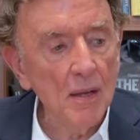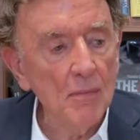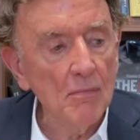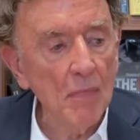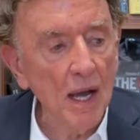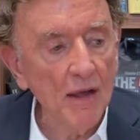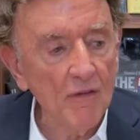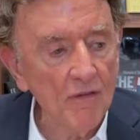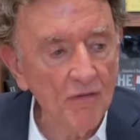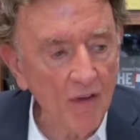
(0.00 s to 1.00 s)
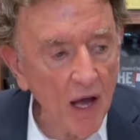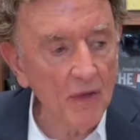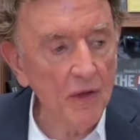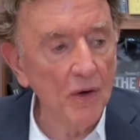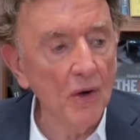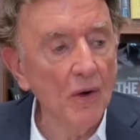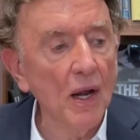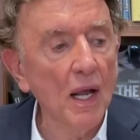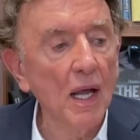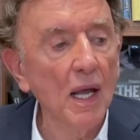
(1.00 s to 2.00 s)
my father
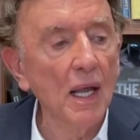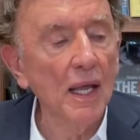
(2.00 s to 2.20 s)
uh,